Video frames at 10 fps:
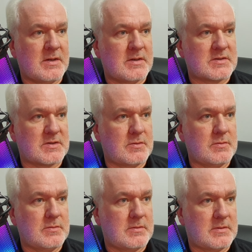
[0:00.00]

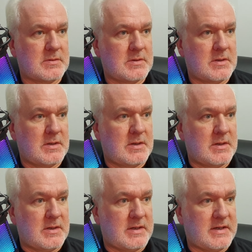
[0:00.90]
So
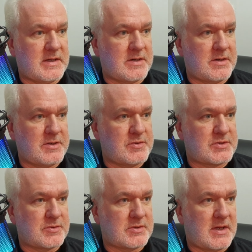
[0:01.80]
here you
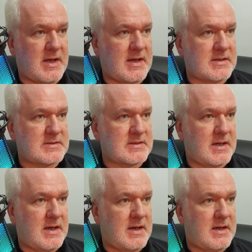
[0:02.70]
should add
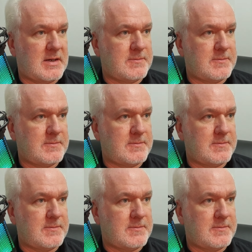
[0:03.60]
a